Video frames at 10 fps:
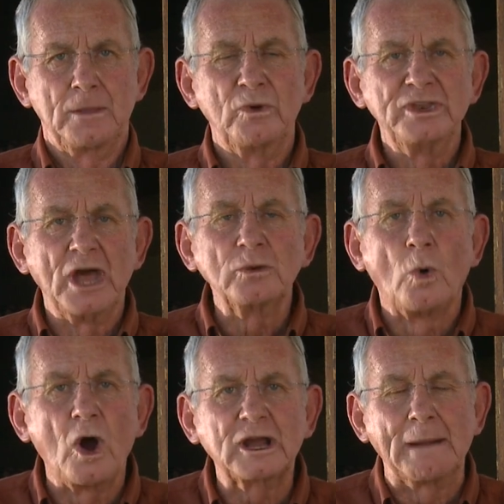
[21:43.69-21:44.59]
We don't
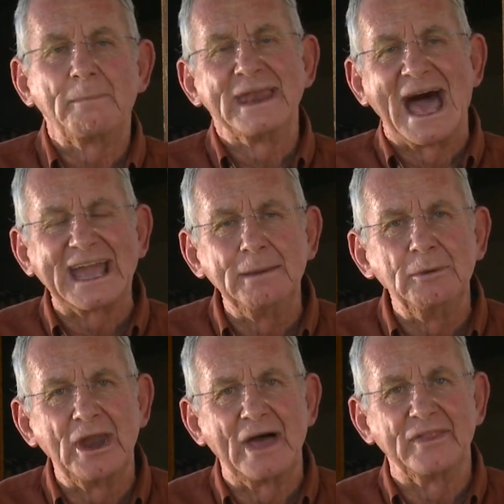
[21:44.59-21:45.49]
walk up and hug him
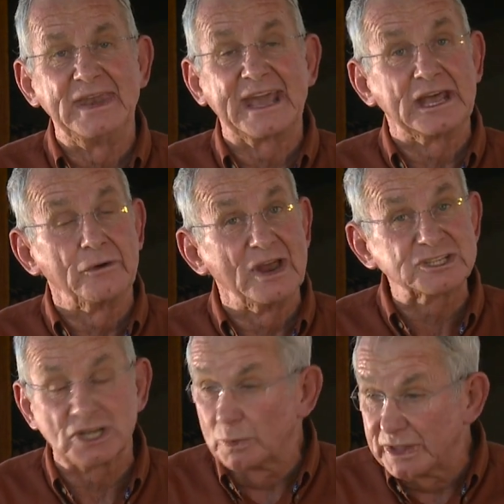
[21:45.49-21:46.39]
around the neck and
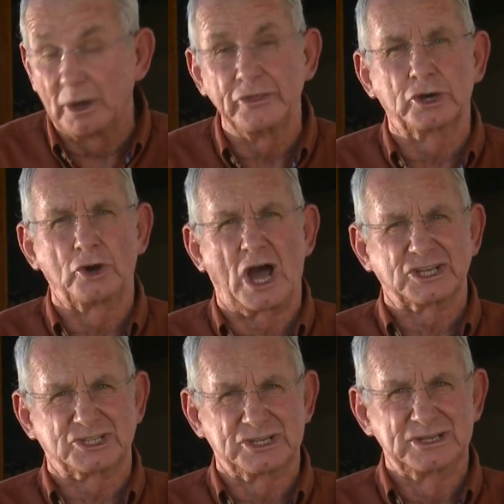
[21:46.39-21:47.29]
wrestle with him on the
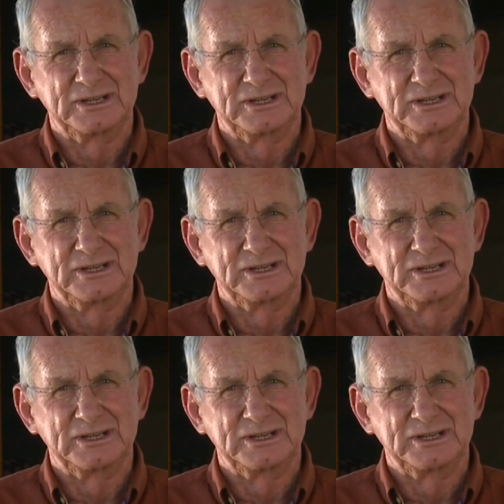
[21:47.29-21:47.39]
grass.